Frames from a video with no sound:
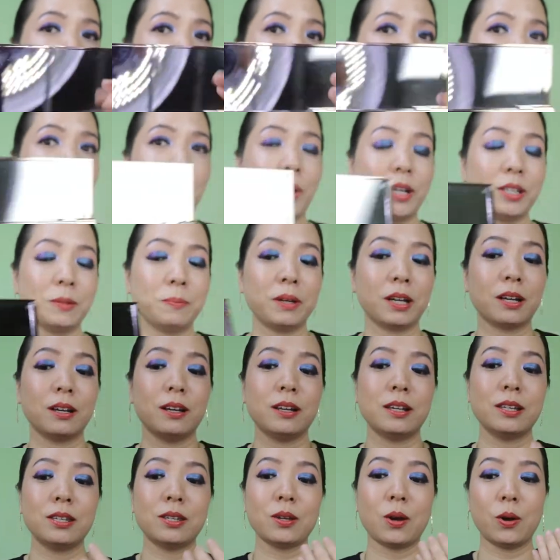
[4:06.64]
bad or what,
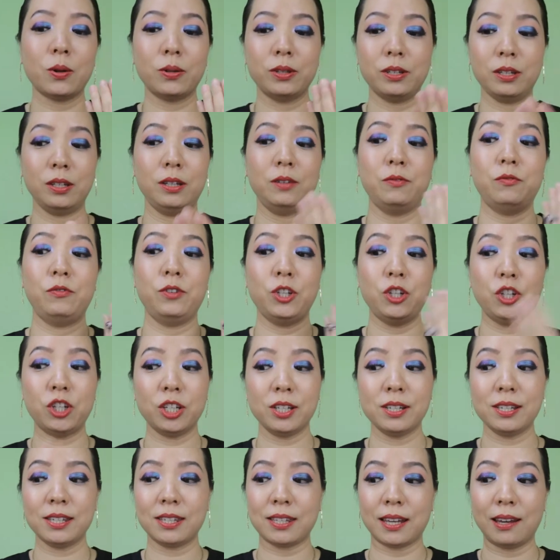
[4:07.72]
because on the
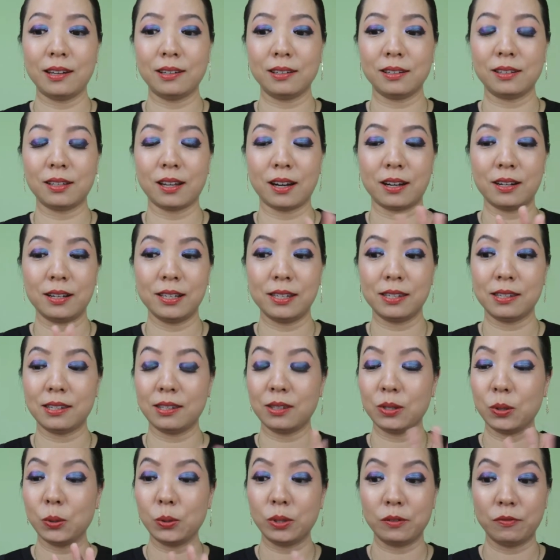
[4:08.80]
visual side, there
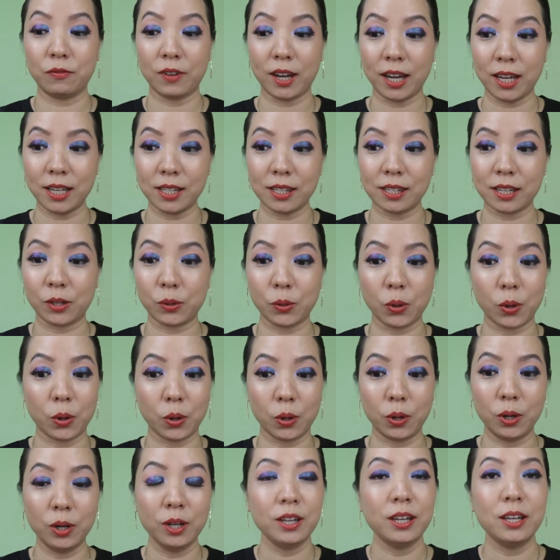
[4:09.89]
is no defects at
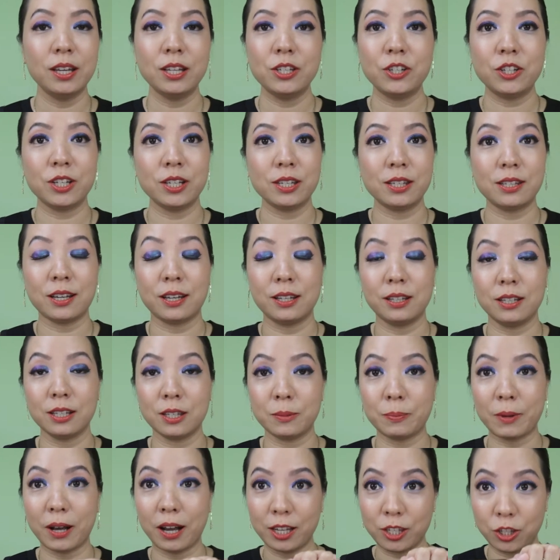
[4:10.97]
all, just that the
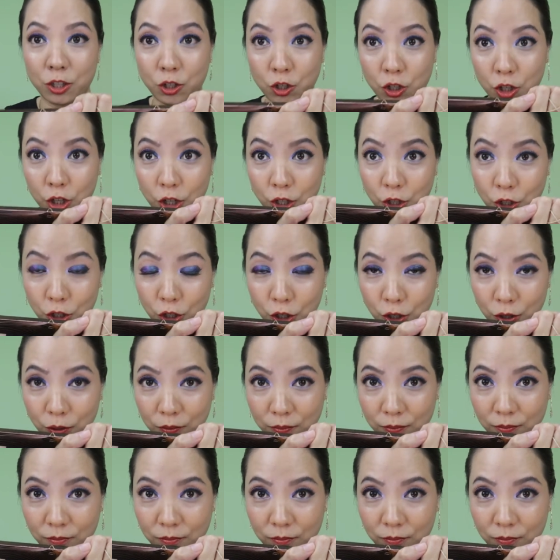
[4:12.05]
smell has changed.